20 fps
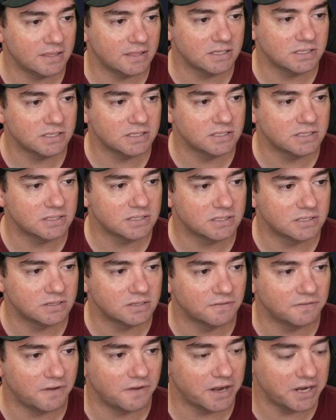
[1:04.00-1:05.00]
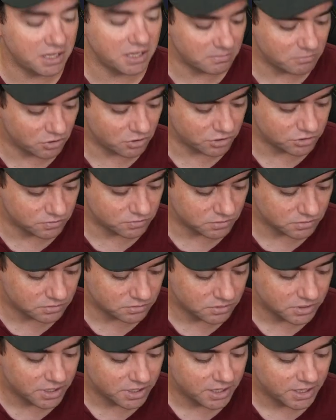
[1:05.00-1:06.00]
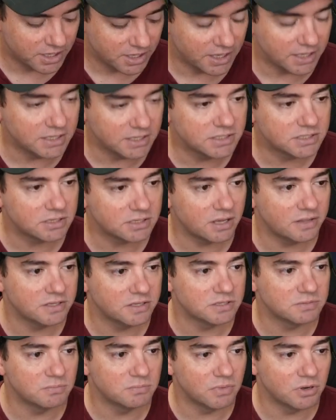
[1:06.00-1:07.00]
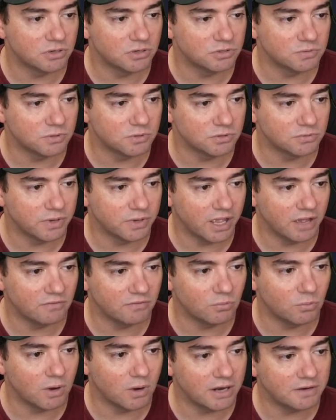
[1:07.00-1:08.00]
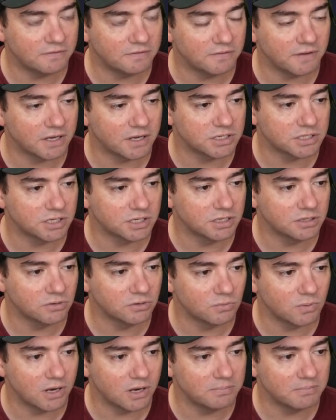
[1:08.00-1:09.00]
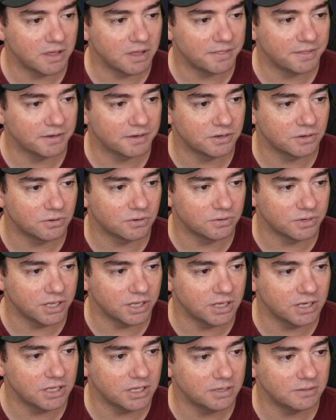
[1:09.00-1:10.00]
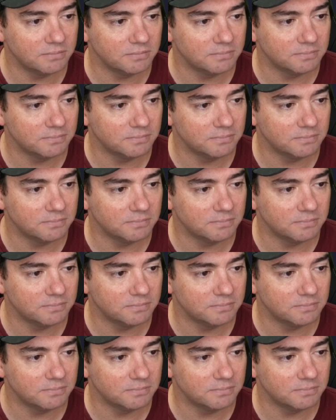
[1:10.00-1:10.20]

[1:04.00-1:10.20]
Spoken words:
this is defining a module, and inside this module we have one function or one method called init,